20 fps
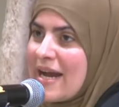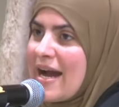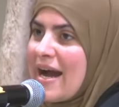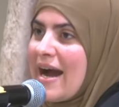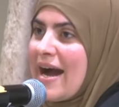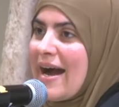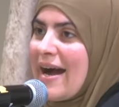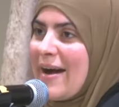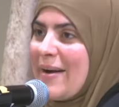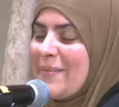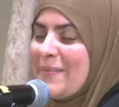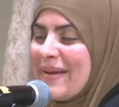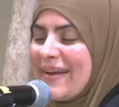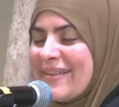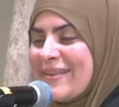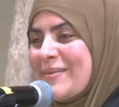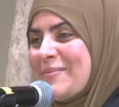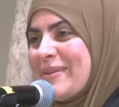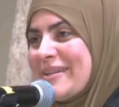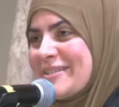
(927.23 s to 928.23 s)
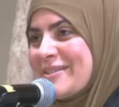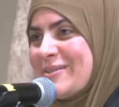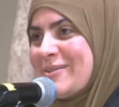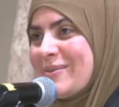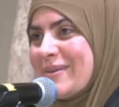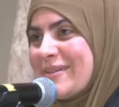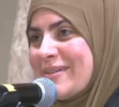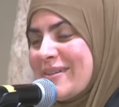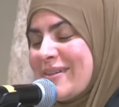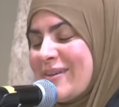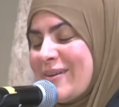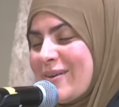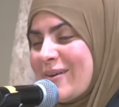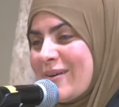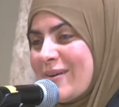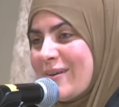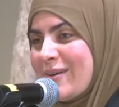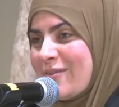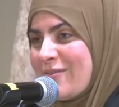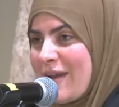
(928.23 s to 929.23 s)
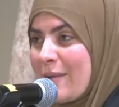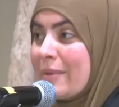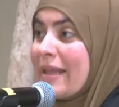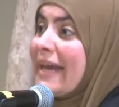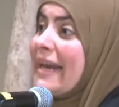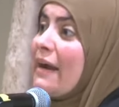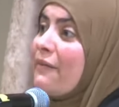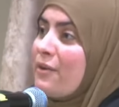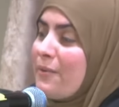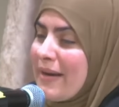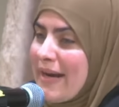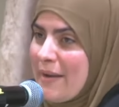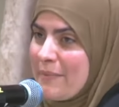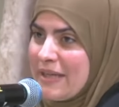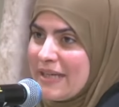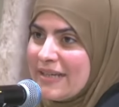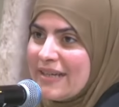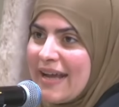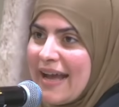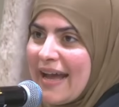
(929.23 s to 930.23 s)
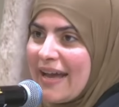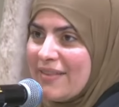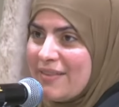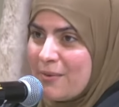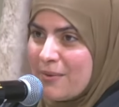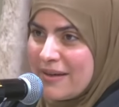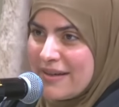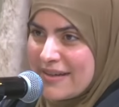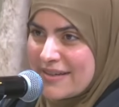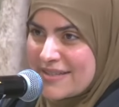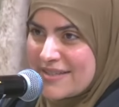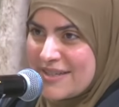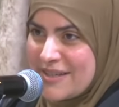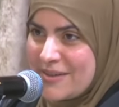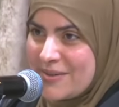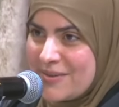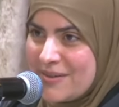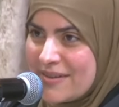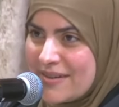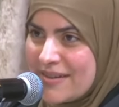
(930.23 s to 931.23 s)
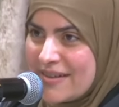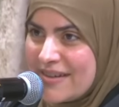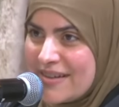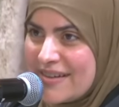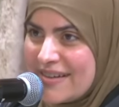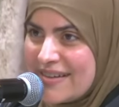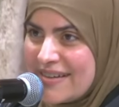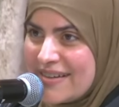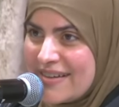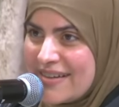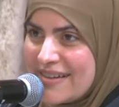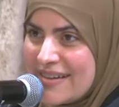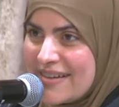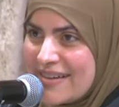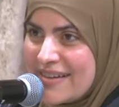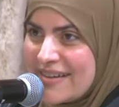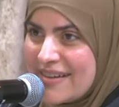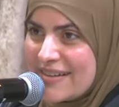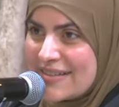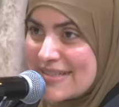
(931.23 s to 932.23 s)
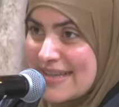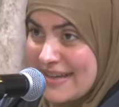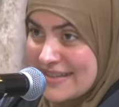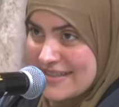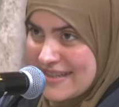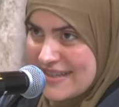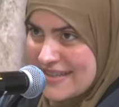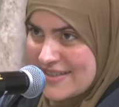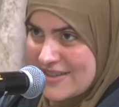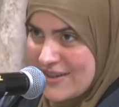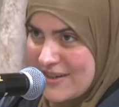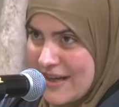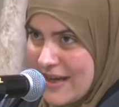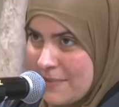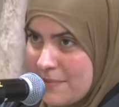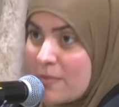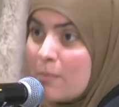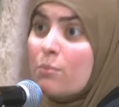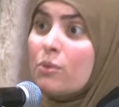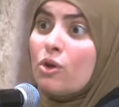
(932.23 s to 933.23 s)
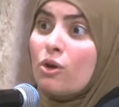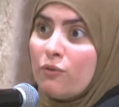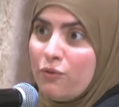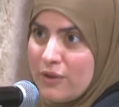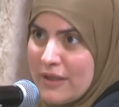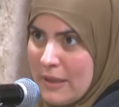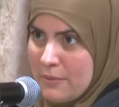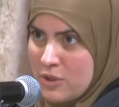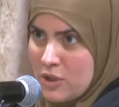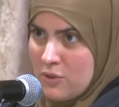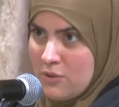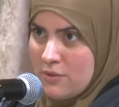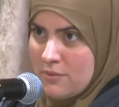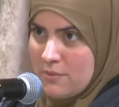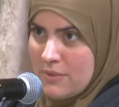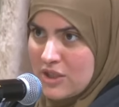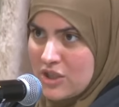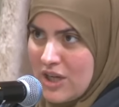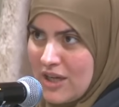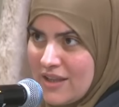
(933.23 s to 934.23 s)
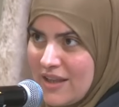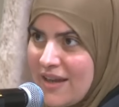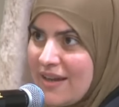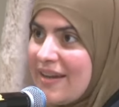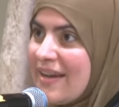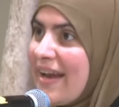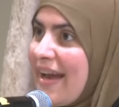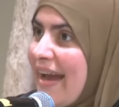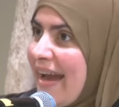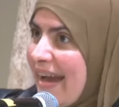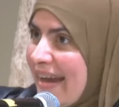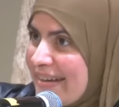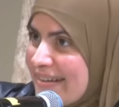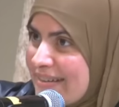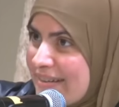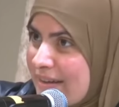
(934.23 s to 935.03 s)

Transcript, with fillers: Uh, may Allah bless you and your, your family and everyone, I mean. And the one next to you? Sadia is your name. Beautiful name too, mashallah. And?